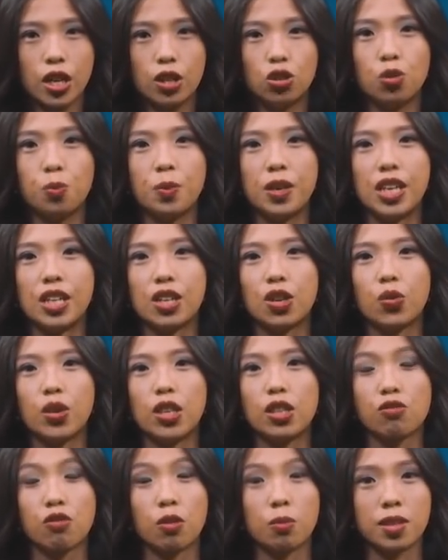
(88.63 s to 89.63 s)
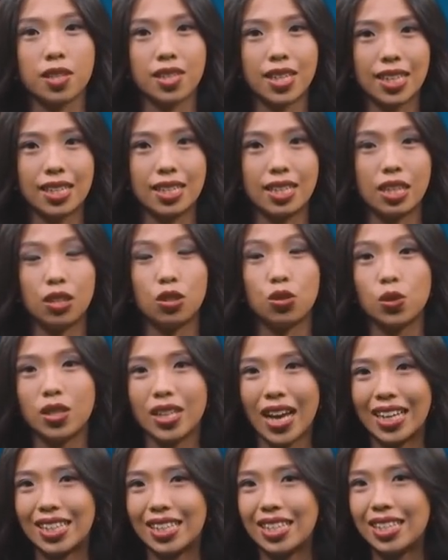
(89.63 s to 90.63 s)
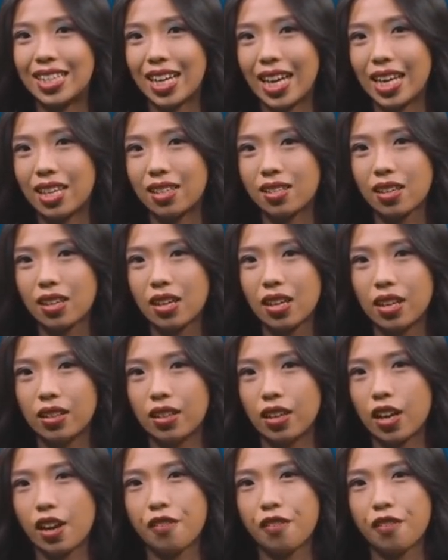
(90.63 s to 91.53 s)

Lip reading: to be increased from 60 to 90 days. The